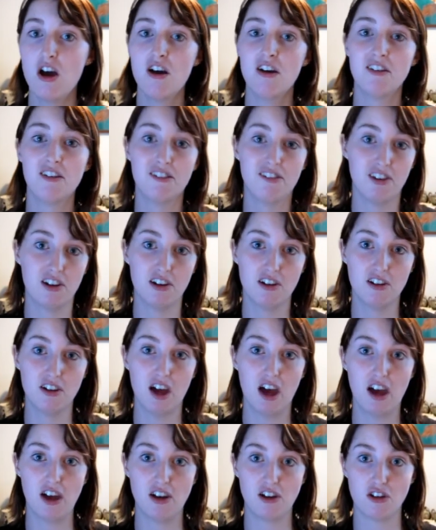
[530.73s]
still,
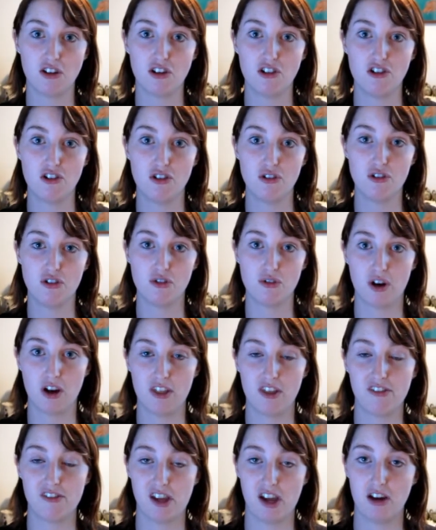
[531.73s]
I encourage you to draw
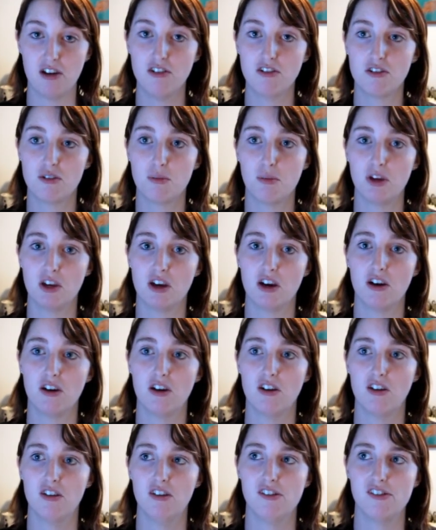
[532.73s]
this out,
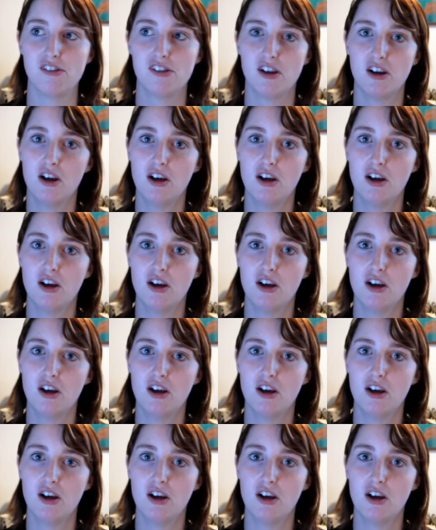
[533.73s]
because